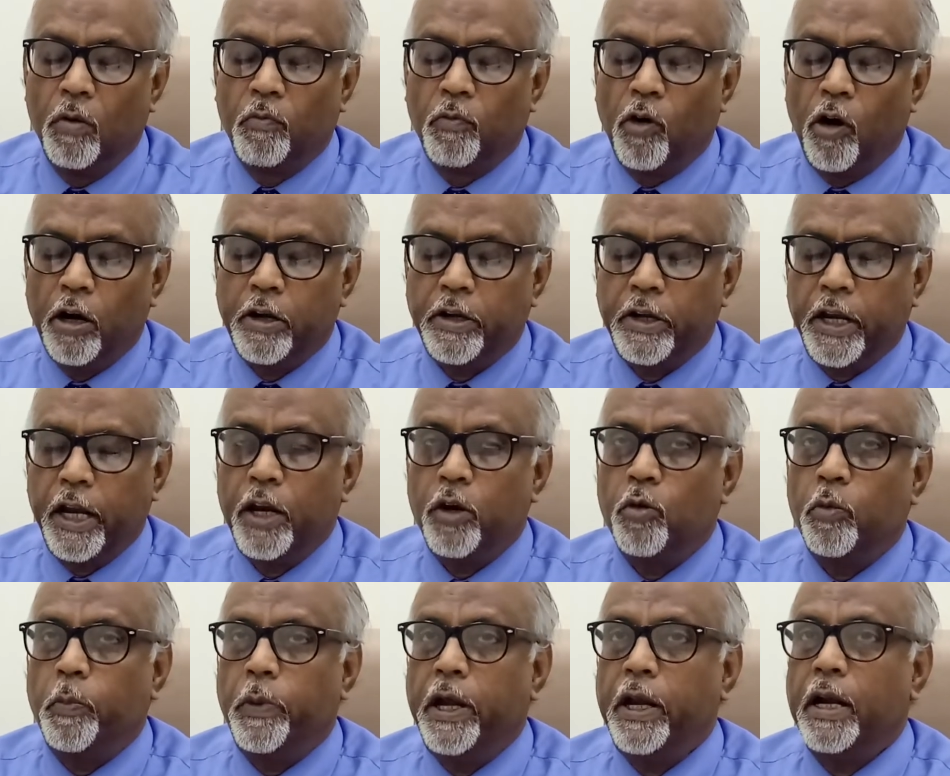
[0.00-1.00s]
40
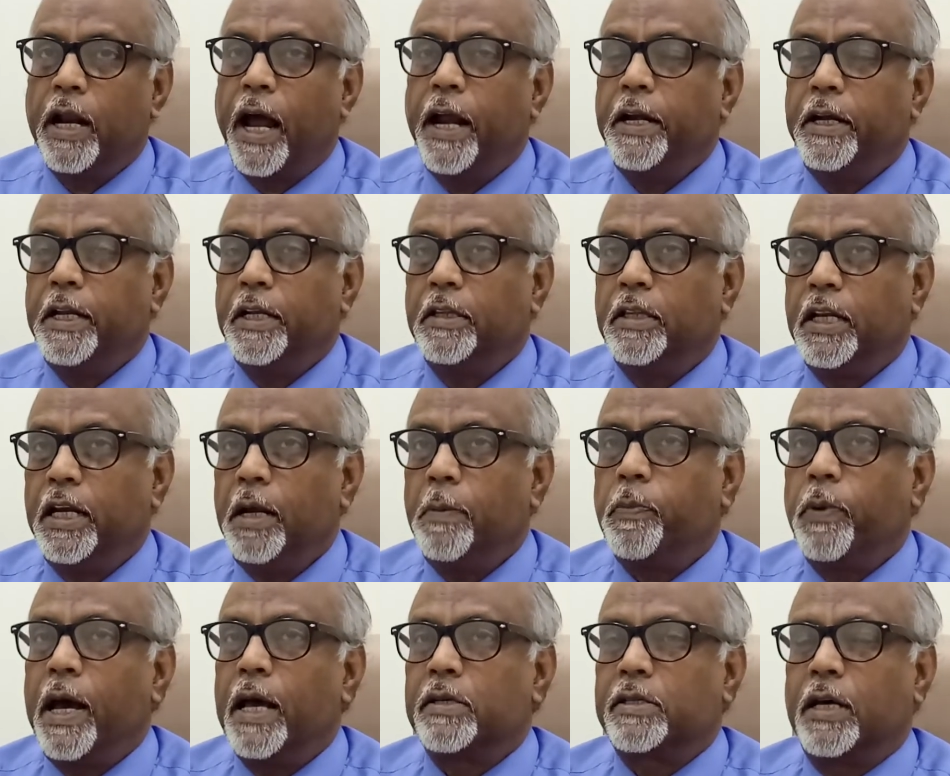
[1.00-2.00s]
rupee 93
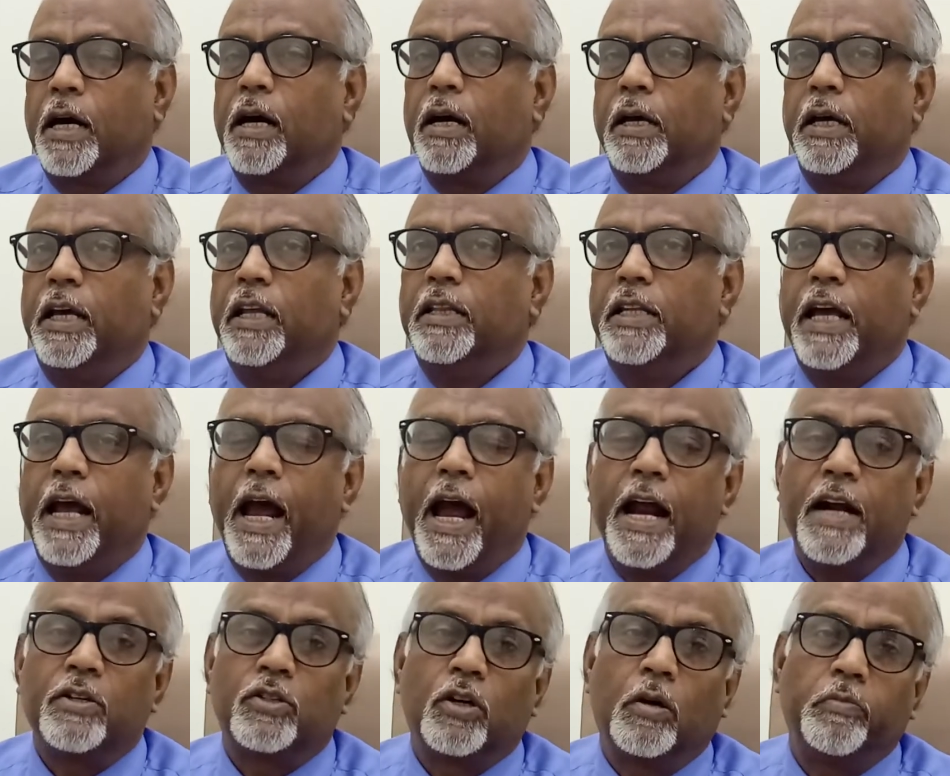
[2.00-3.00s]
paisa in the
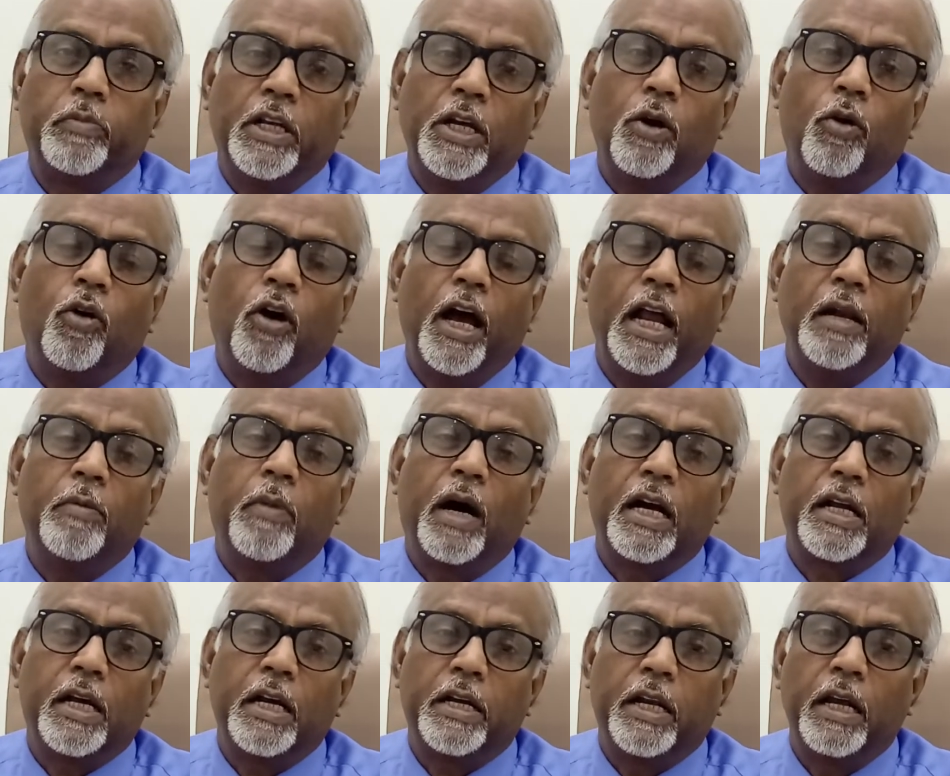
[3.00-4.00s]
hands of the oil
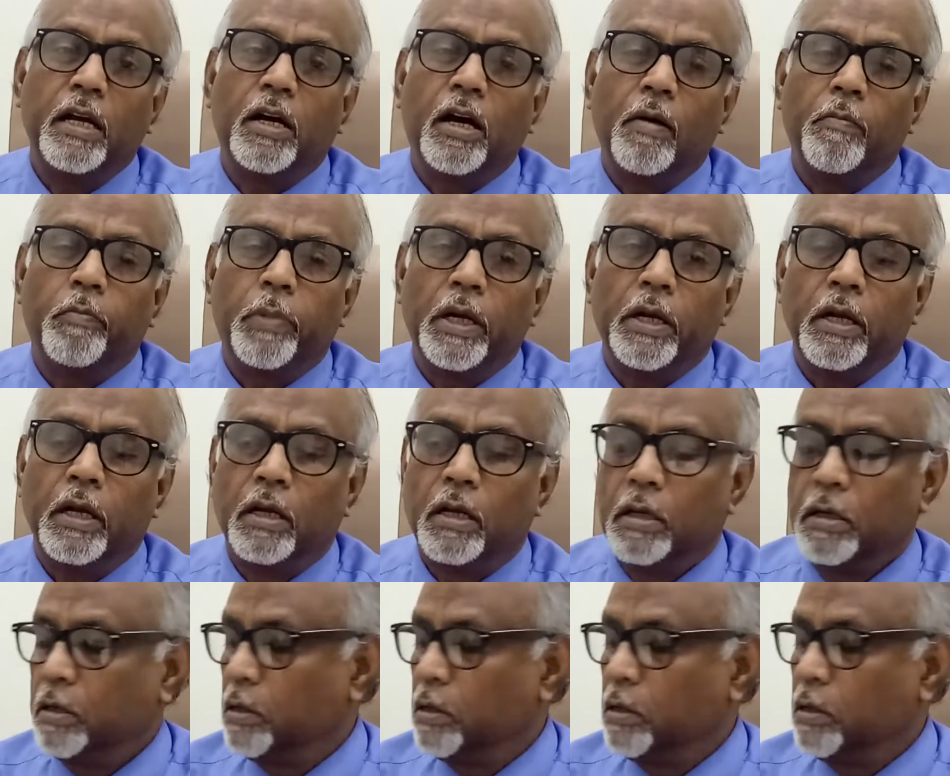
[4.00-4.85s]
marketing company.